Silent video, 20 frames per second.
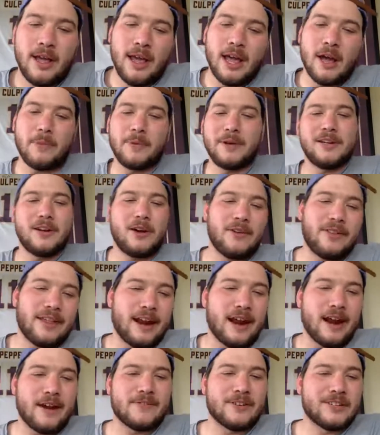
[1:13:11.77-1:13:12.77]
And we know that
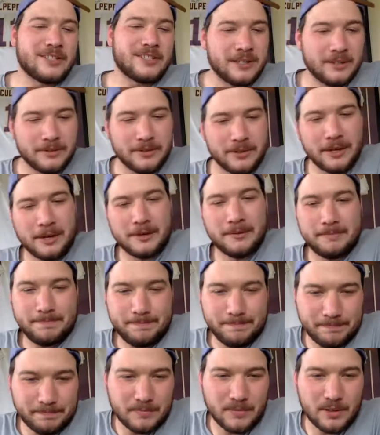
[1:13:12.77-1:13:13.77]
every single year.
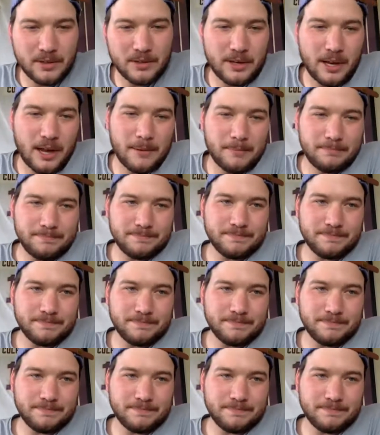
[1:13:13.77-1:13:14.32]
Okay.